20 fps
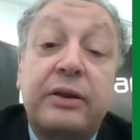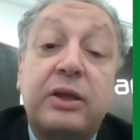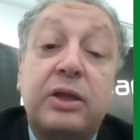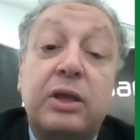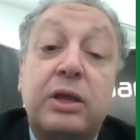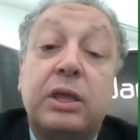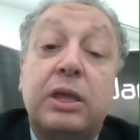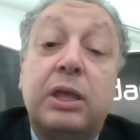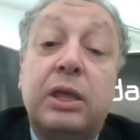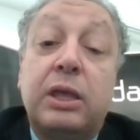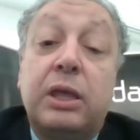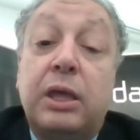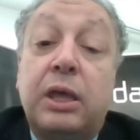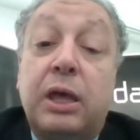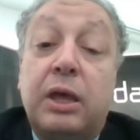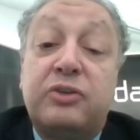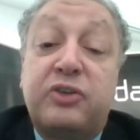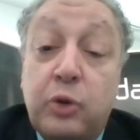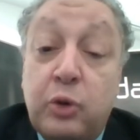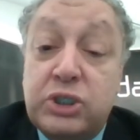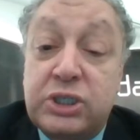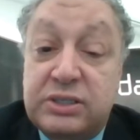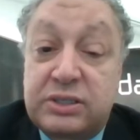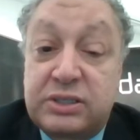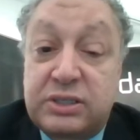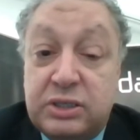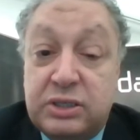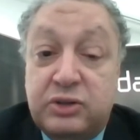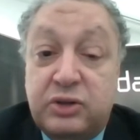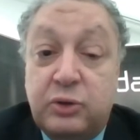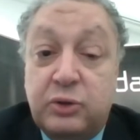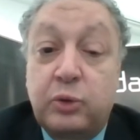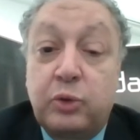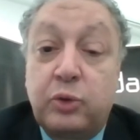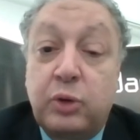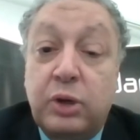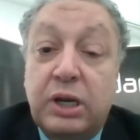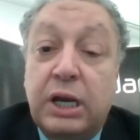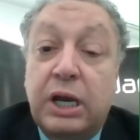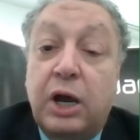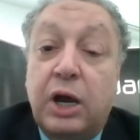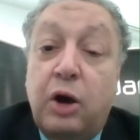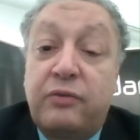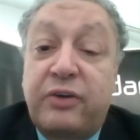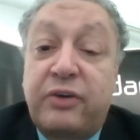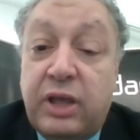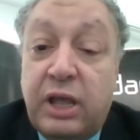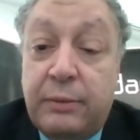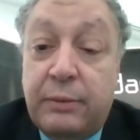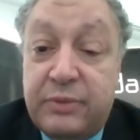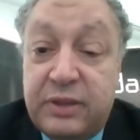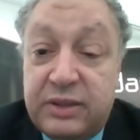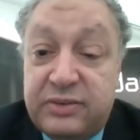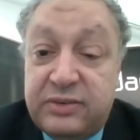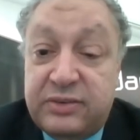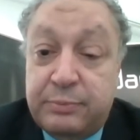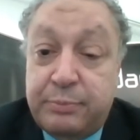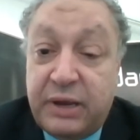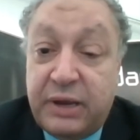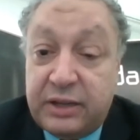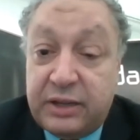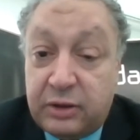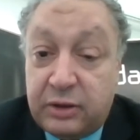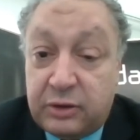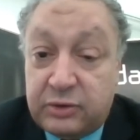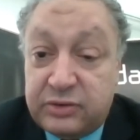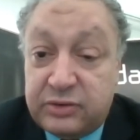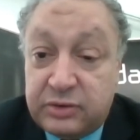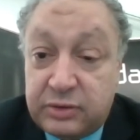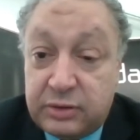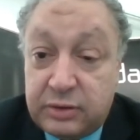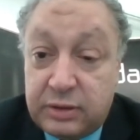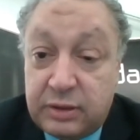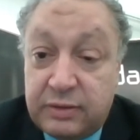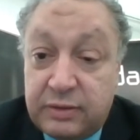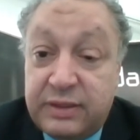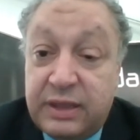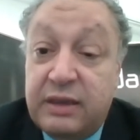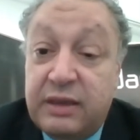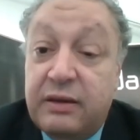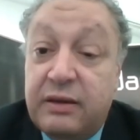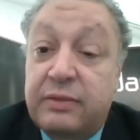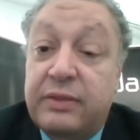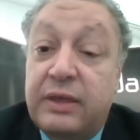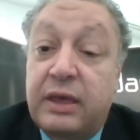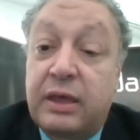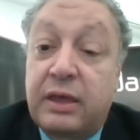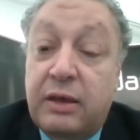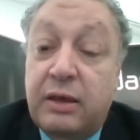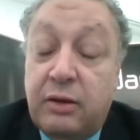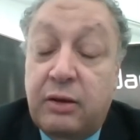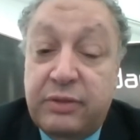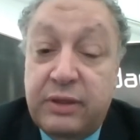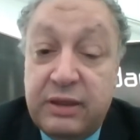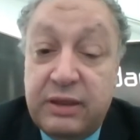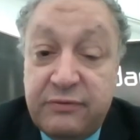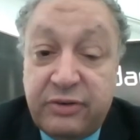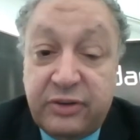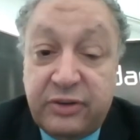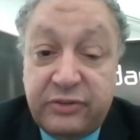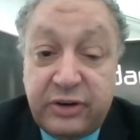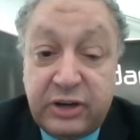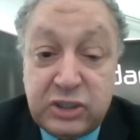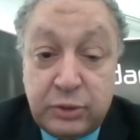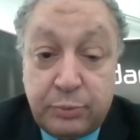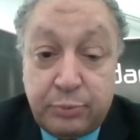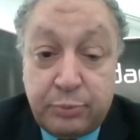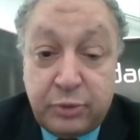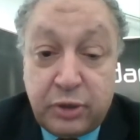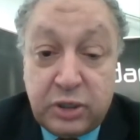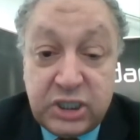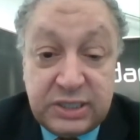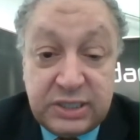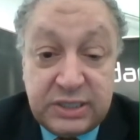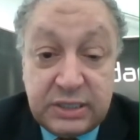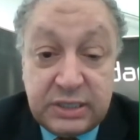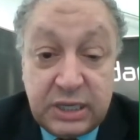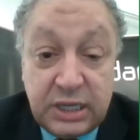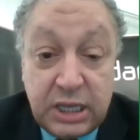solutions to overcome this paradox of the infrastructure projects.